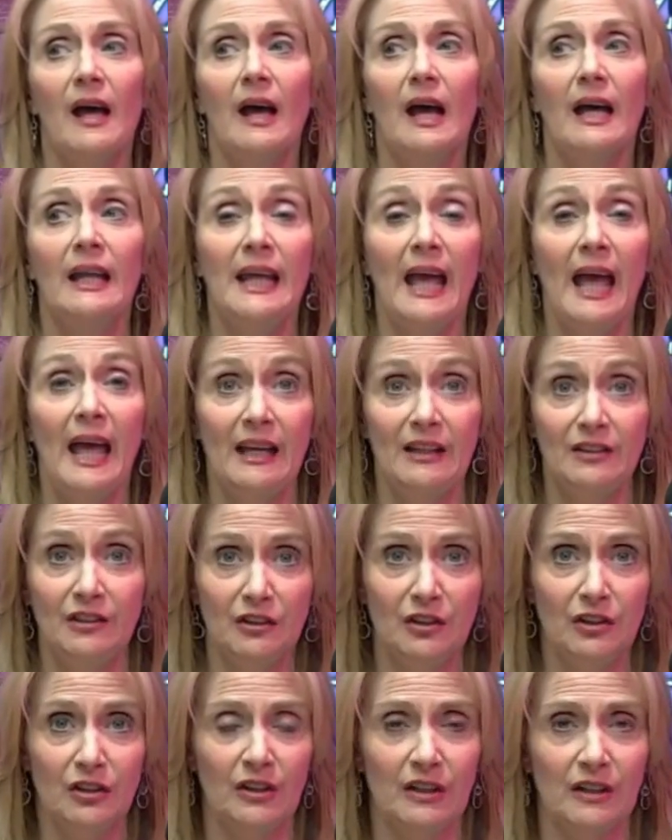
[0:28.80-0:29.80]
An
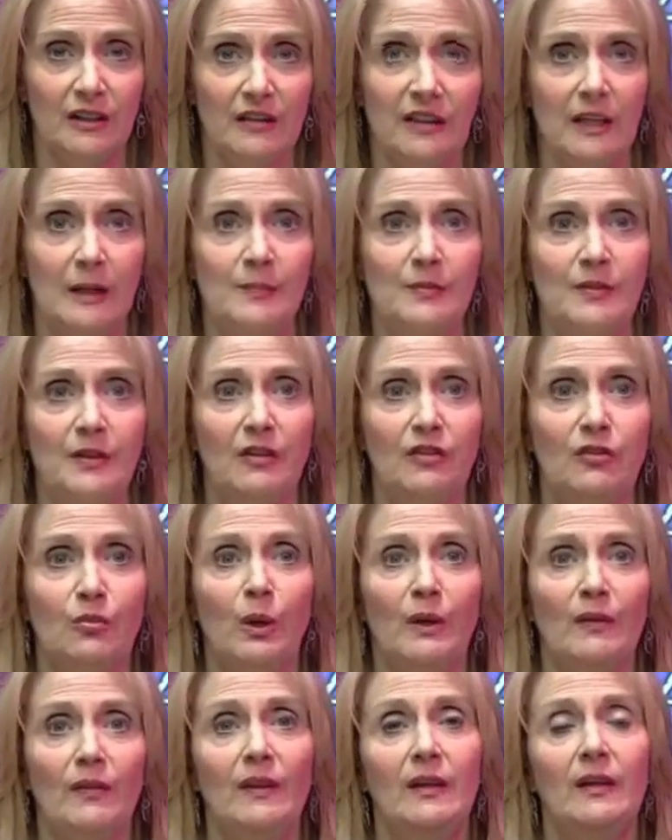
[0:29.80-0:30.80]
annular eclipse is
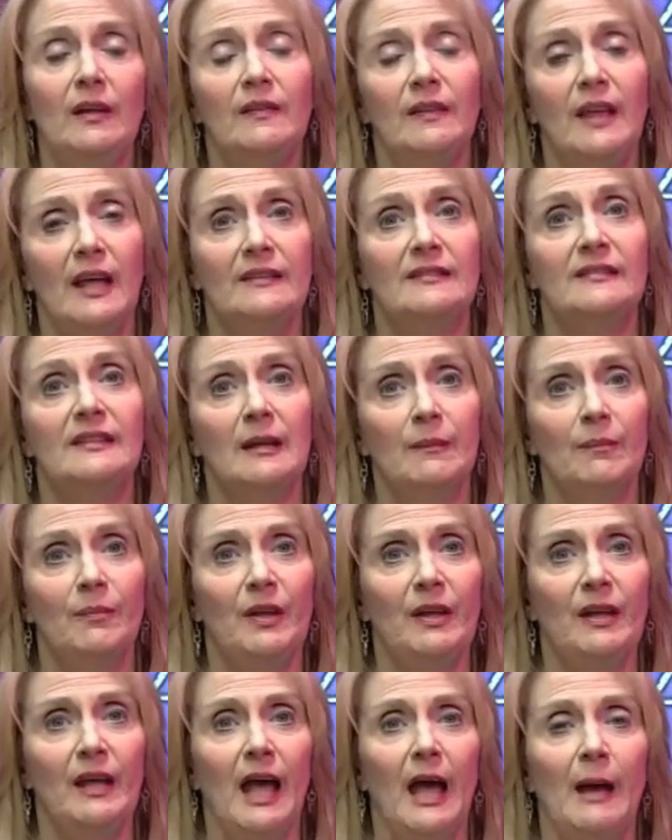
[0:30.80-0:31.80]
when the, that same
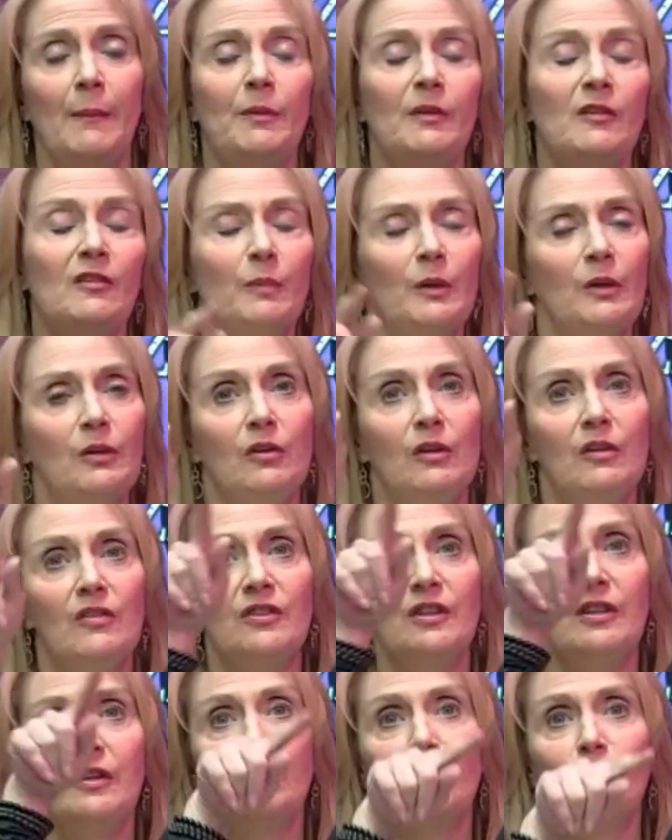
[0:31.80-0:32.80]
thing happens, but you can
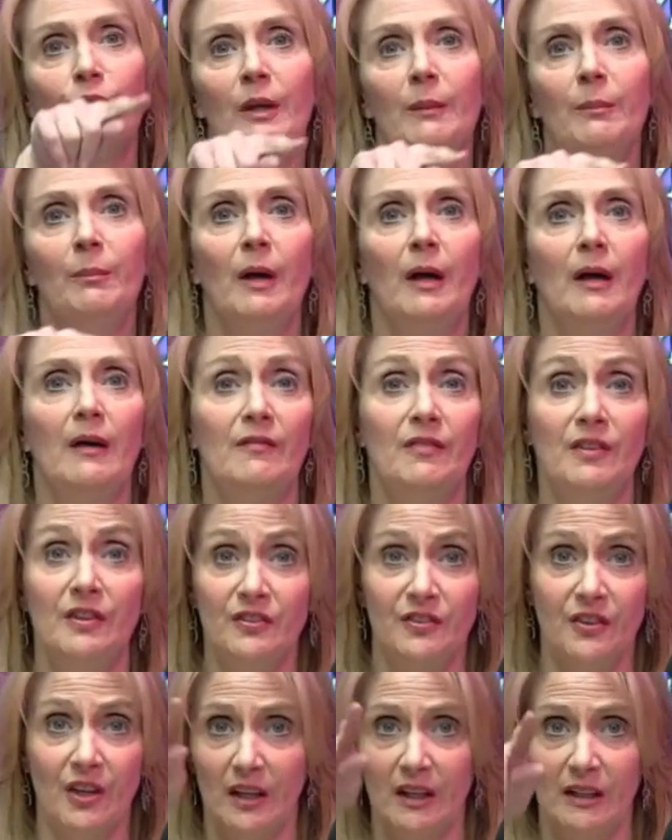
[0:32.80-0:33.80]
see the rim of the
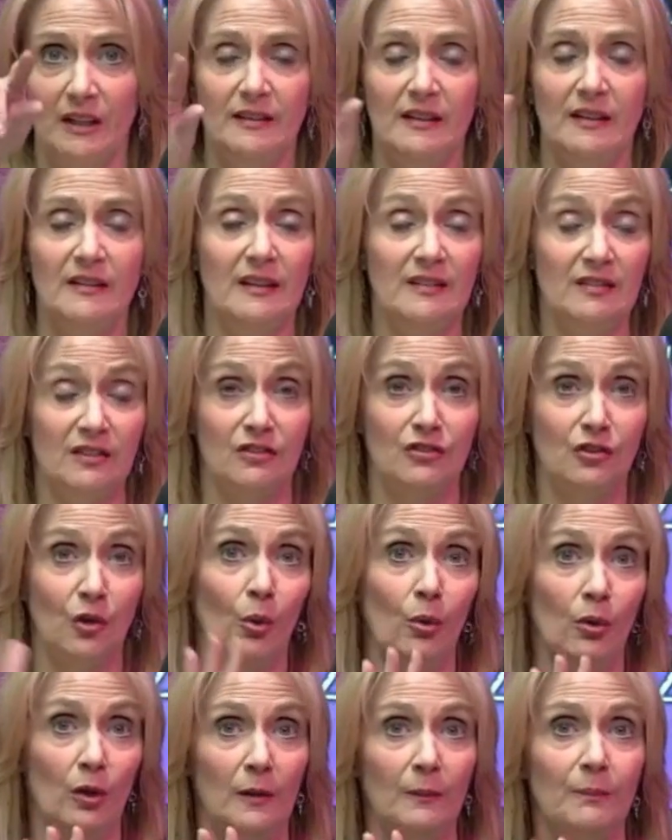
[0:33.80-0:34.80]
sun. It does, isn't
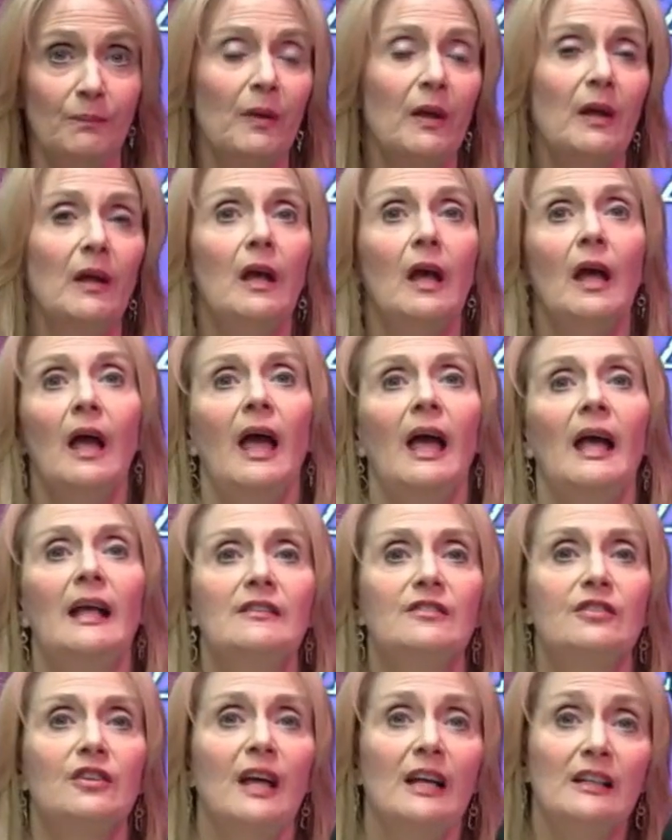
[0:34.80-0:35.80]
total. And
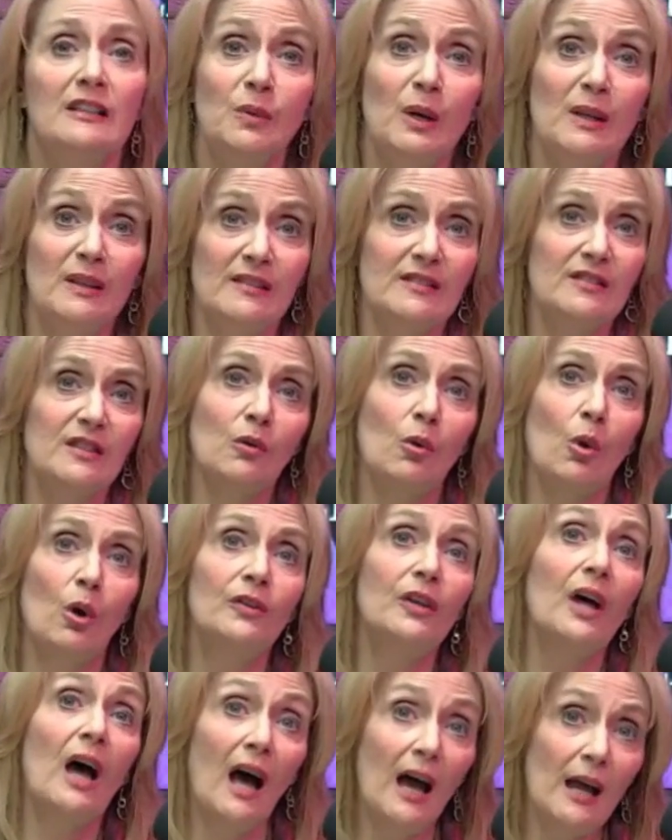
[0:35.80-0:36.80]
so that's why this is called
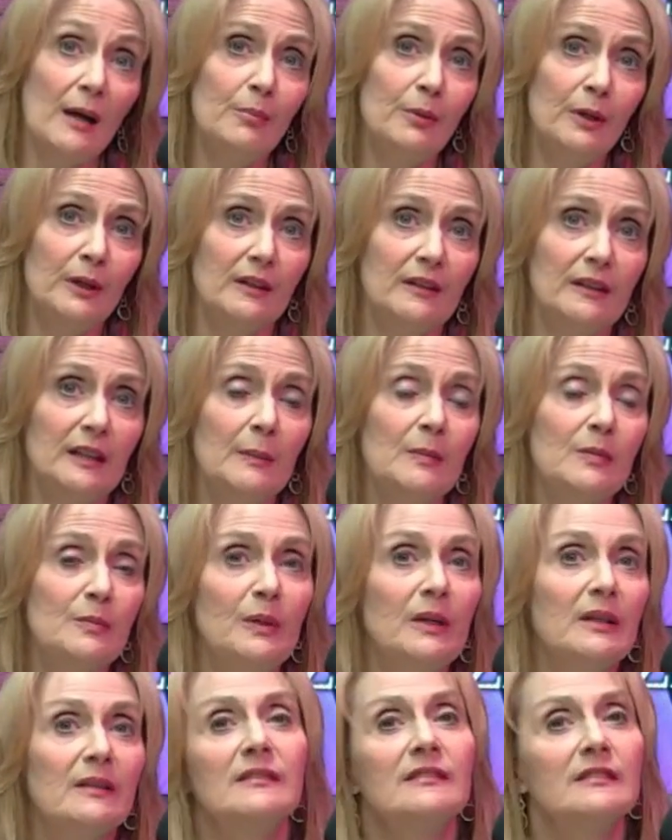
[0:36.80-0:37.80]
a hybrid eclipse,
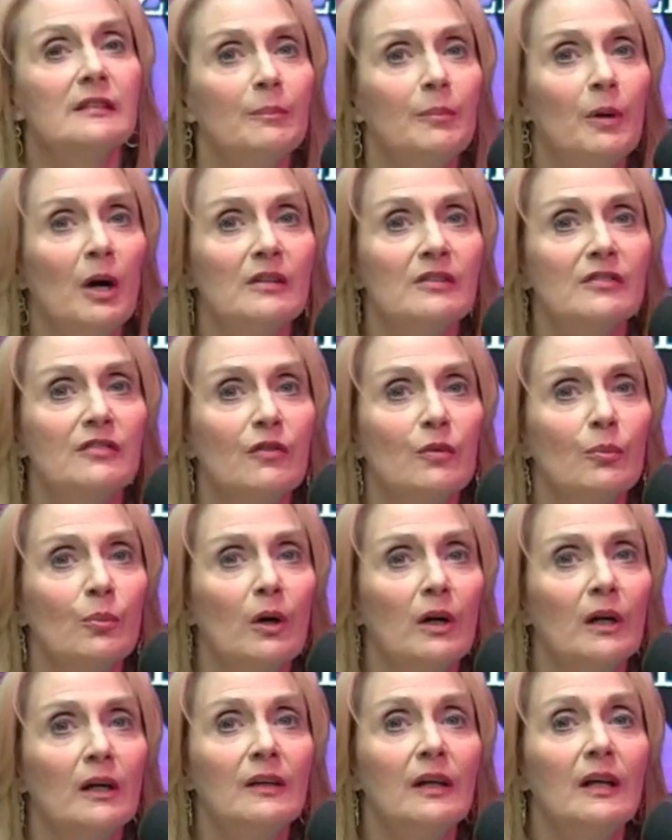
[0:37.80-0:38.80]
because in some parts of the
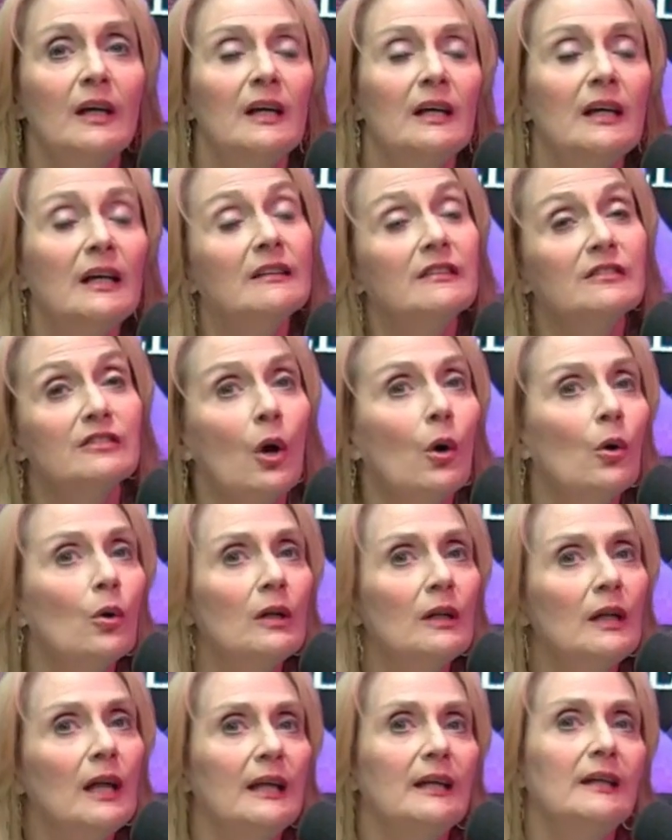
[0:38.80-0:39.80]
world, it's
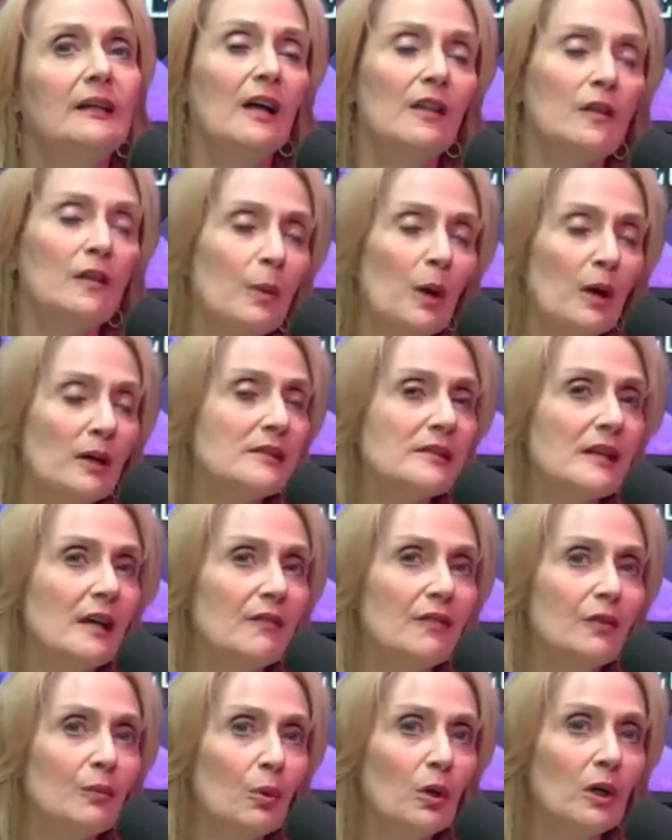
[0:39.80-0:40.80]
total, and in other parts
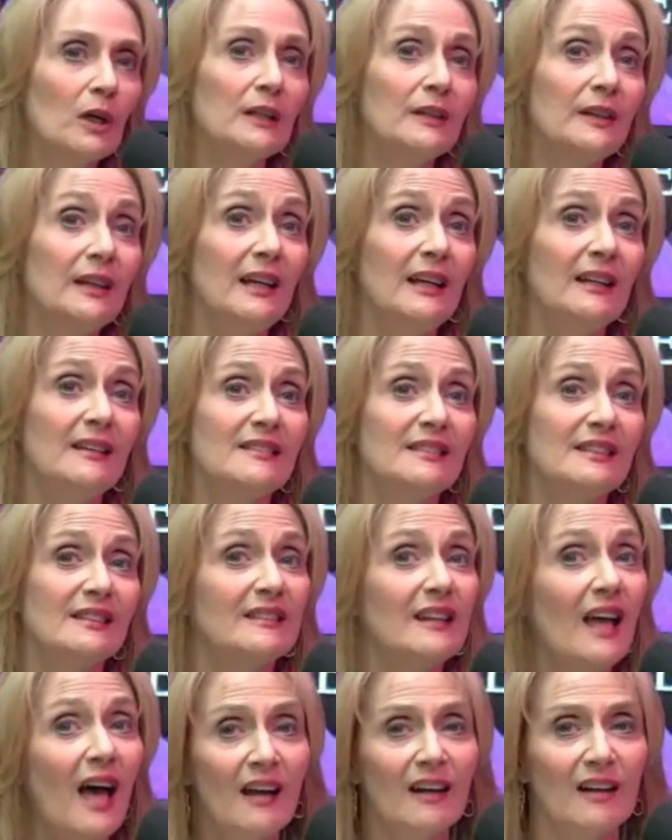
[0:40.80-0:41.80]
of the world, it's
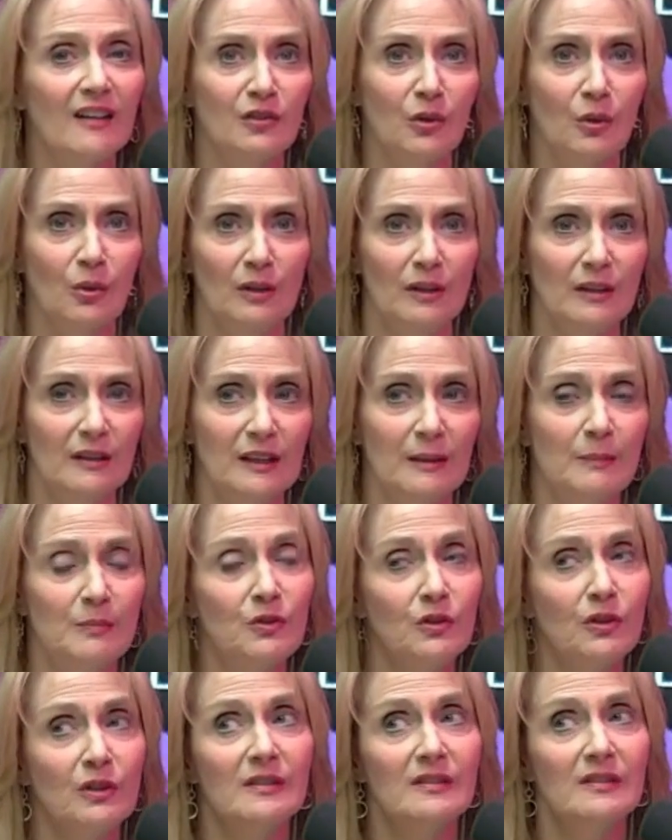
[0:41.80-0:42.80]
not a total eclipse.
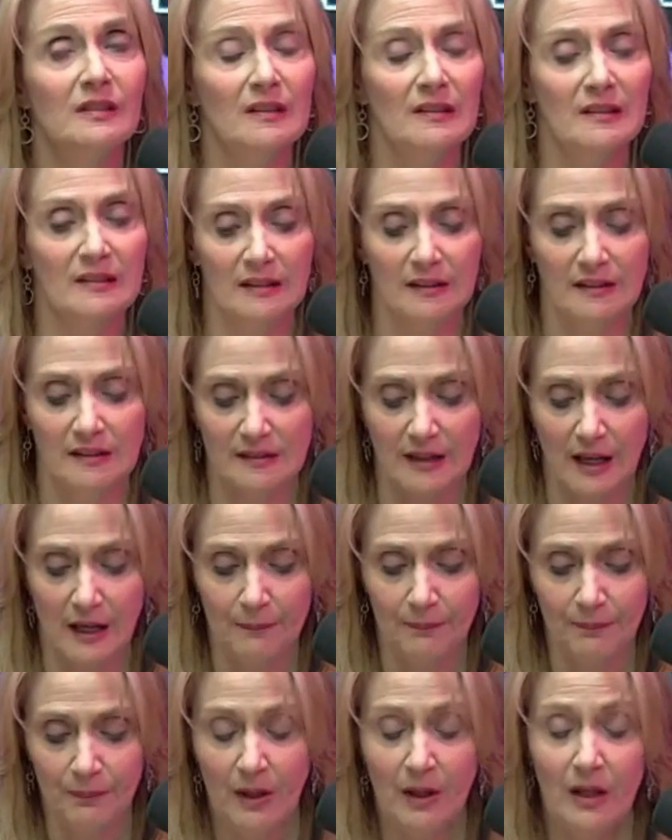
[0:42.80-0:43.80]
You can still see the sun.